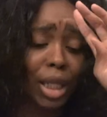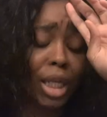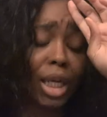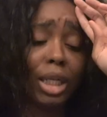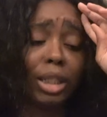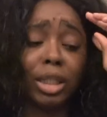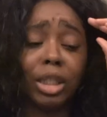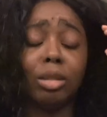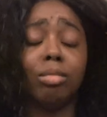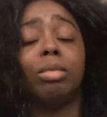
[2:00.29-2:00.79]
And then
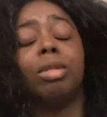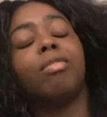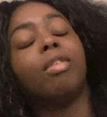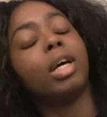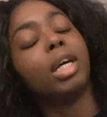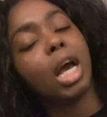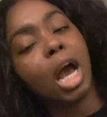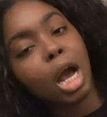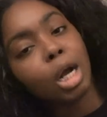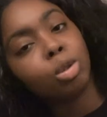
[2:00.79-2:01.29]
in terms of
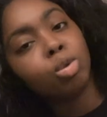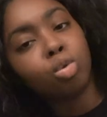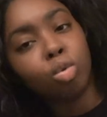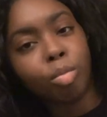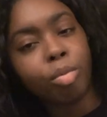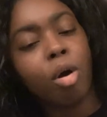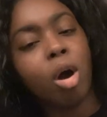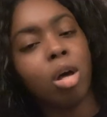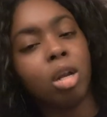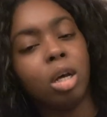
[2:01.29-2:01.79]
like actual
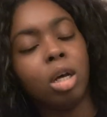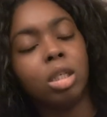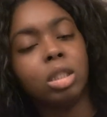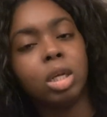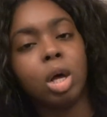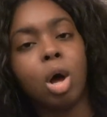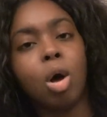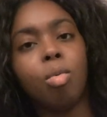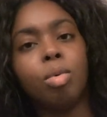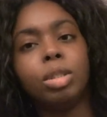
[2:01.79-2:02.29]
products,
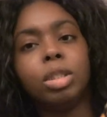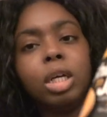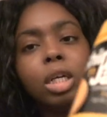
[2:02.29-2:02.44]
I always